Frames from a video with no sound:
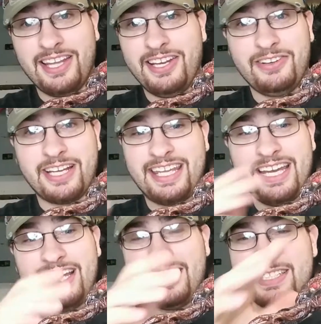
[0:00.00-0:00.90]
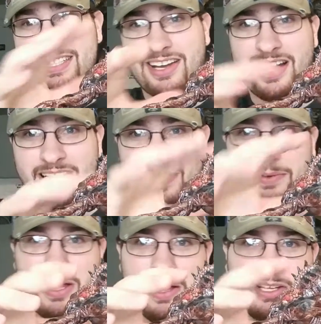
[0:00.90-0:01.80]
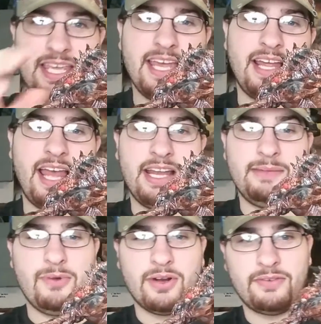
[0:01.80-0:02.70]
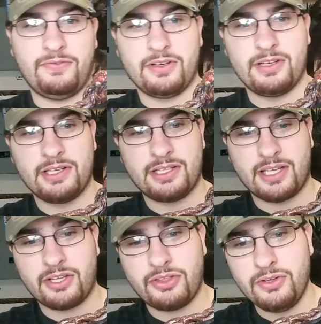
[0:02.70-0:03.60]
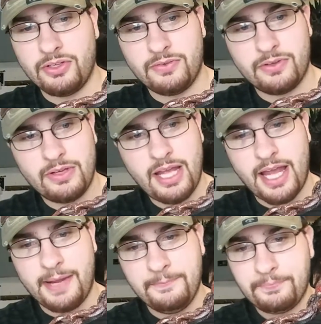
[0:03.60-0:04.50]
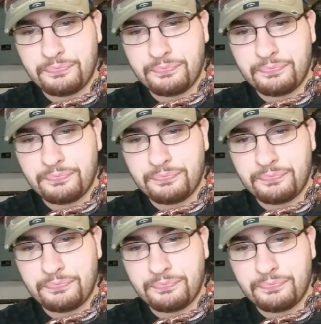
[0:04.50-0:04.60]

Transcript: you could get this kit anymore for the Cthulhu head.